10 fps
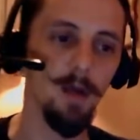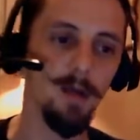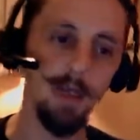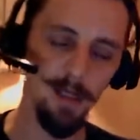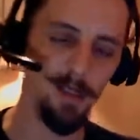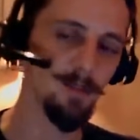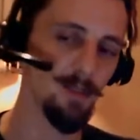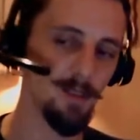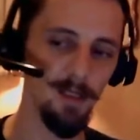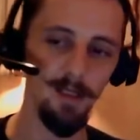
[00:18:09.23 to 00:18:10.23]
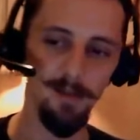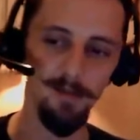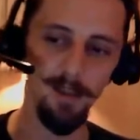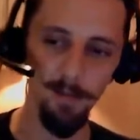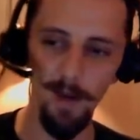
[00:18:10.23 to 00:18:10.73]
Key to the City,
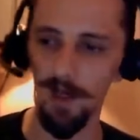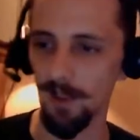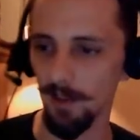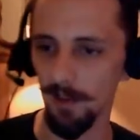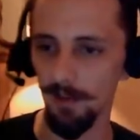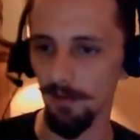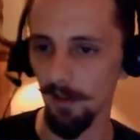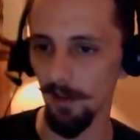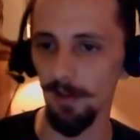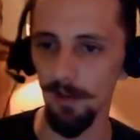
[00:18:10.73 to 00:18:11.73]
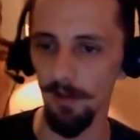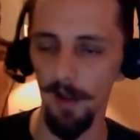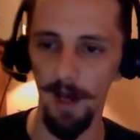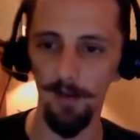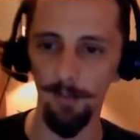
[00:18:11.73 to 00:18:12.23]
this might actually look a little
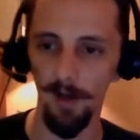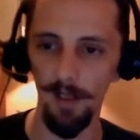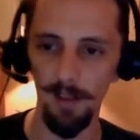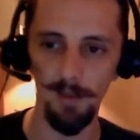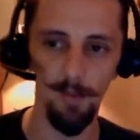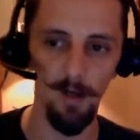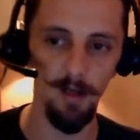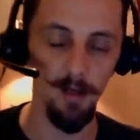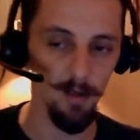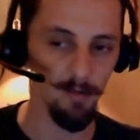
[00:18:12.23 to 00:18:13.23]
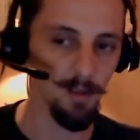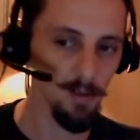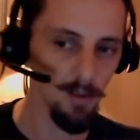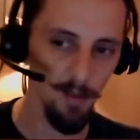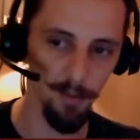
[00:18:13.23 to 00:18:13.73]
out of place, but this
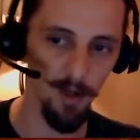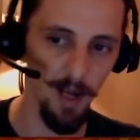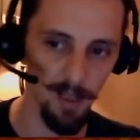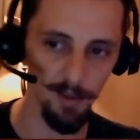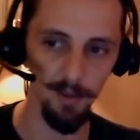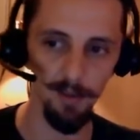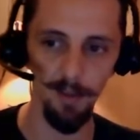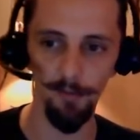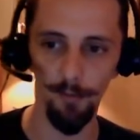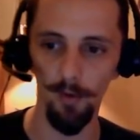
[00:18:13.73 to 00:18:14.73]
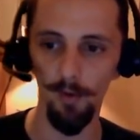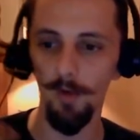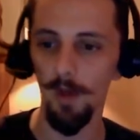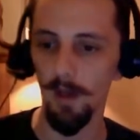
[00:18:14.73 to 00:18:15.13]
will help your Hazoret get through.